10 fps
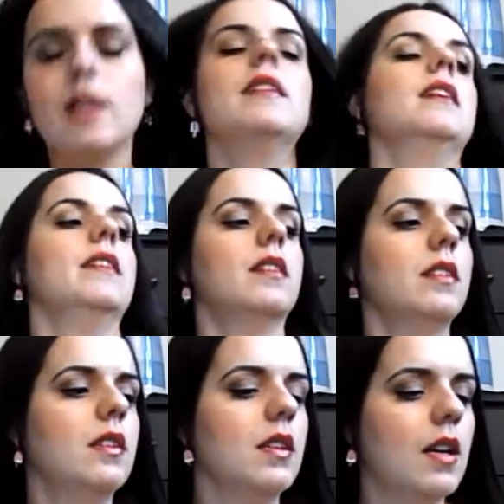Another
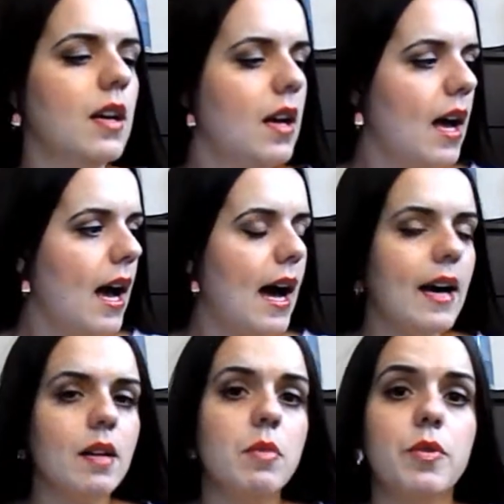
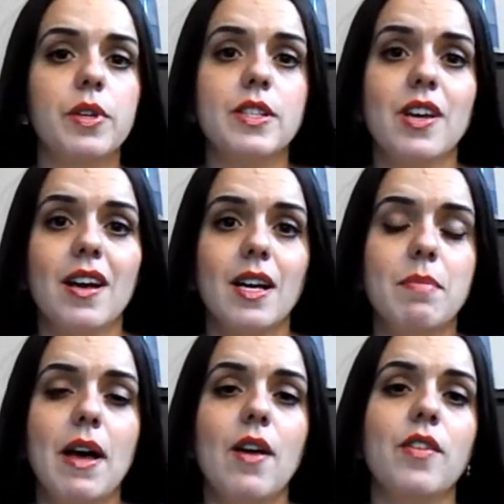item I want to talk
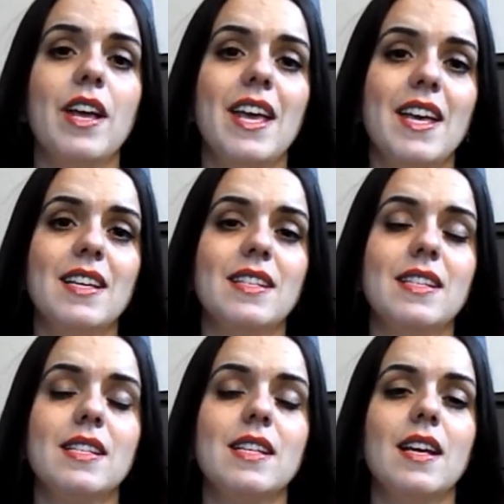about
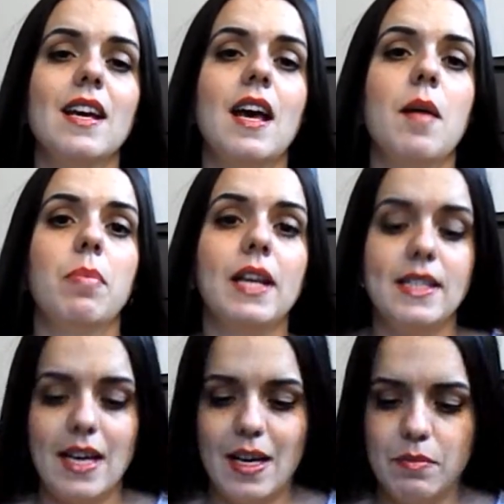is
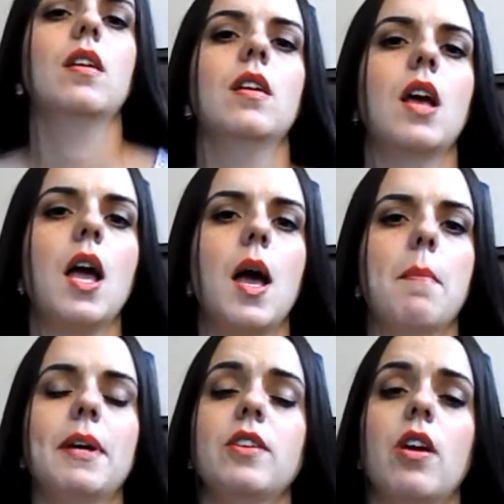playtime.
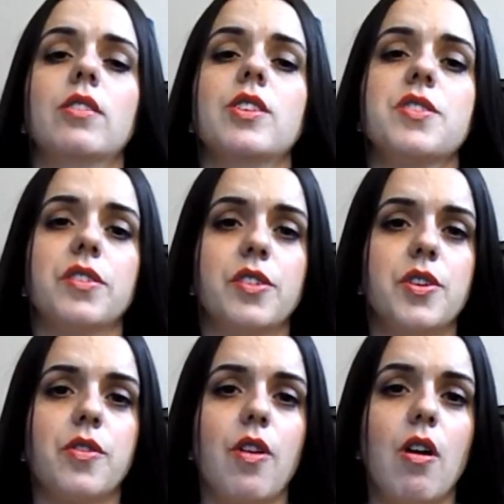My daughter started
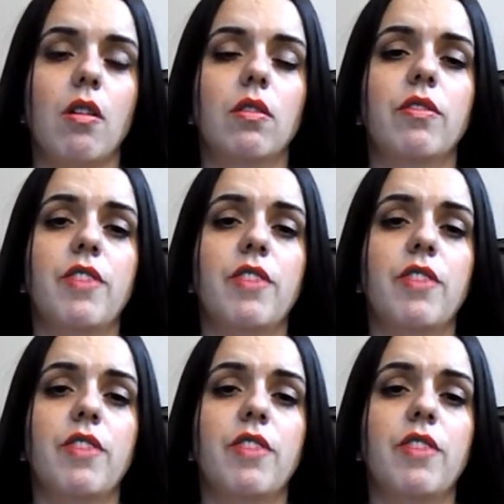to crawl